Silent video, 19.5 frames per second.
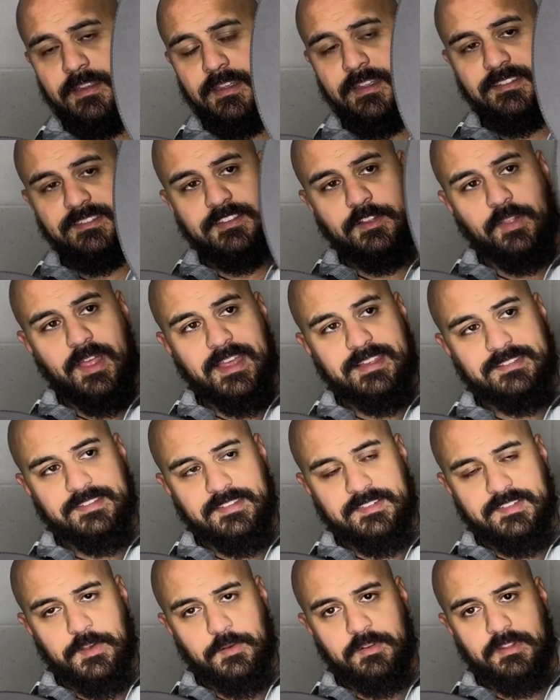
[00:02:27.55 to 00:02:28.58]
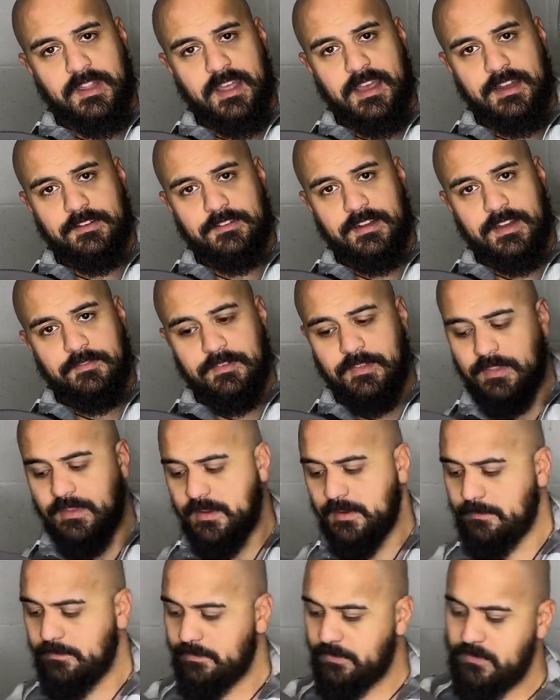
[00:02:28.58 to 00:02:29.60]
still has the silk liner and everything.